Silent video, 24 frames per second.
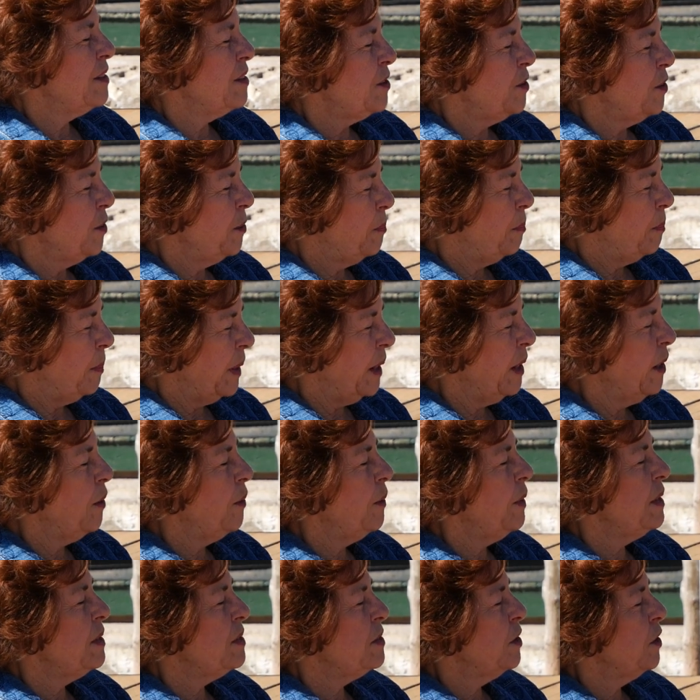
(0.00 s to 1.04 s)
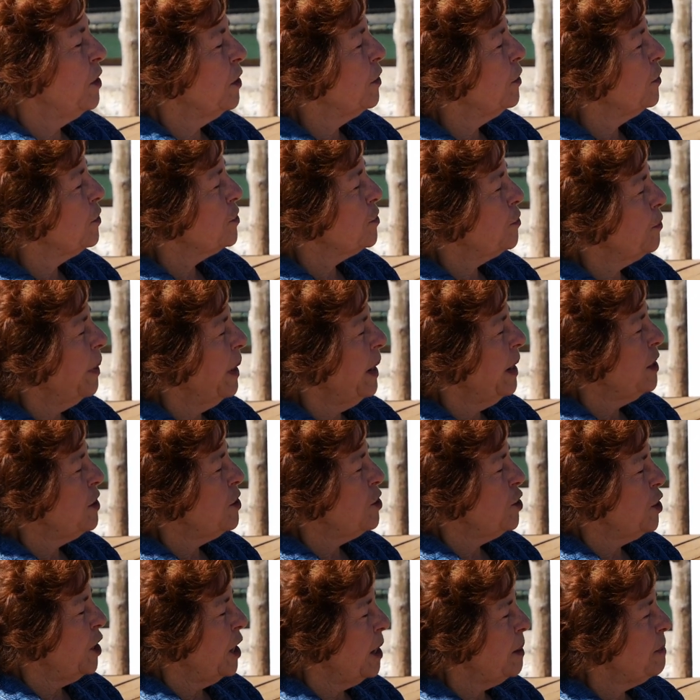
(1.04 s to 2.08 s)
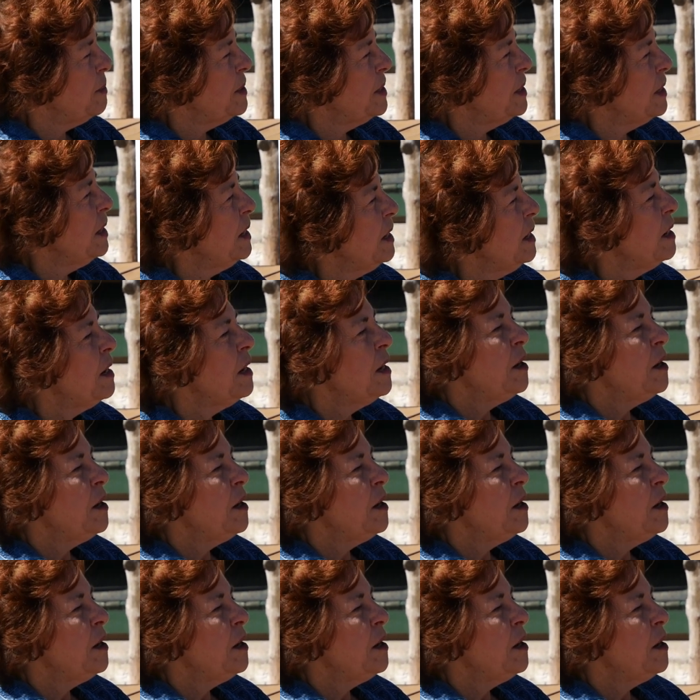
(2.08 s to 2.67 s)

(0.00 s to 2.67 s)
to be on his uncle's ranch, Yamsi,